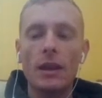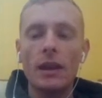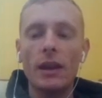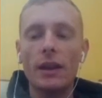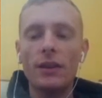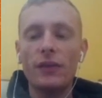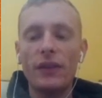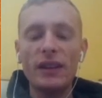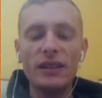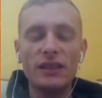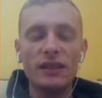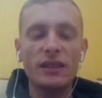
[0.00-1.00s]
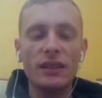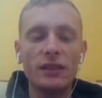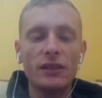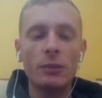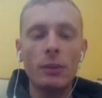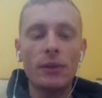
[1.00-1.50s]
And the fastest is
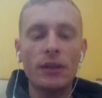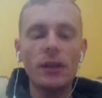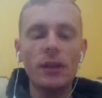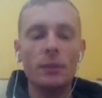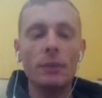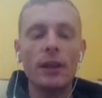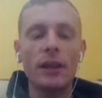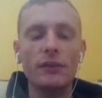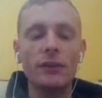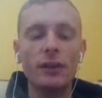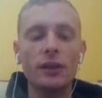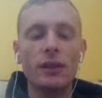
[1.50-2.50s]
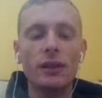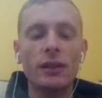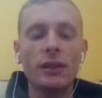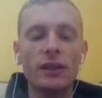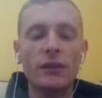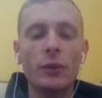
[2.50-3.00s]
to be pressing up left.
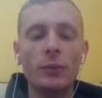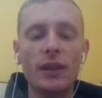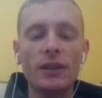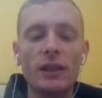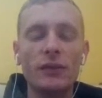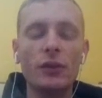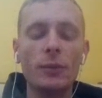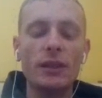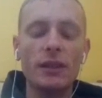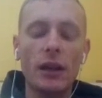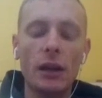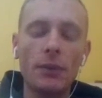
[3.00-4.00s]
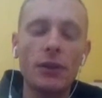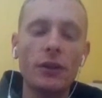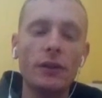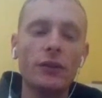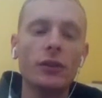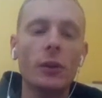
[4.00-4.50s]
Because if you press if you're pressing up, then you
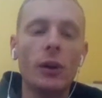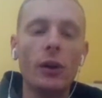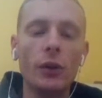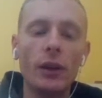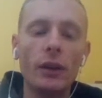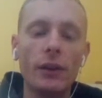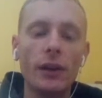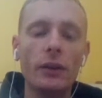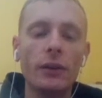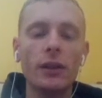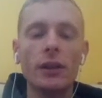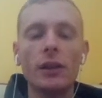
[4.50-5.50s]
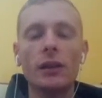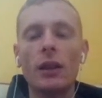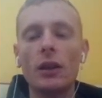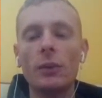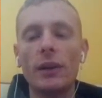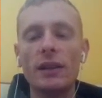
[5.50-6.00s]
have to go all the way around uh,
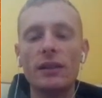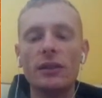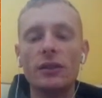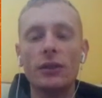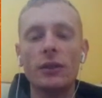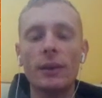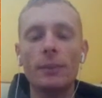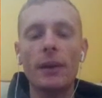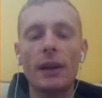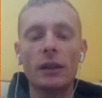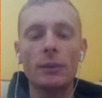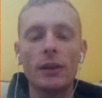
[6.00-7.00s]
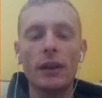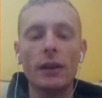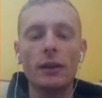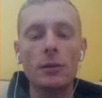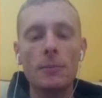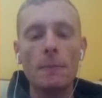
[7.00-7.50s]
clockwise until you get back up again.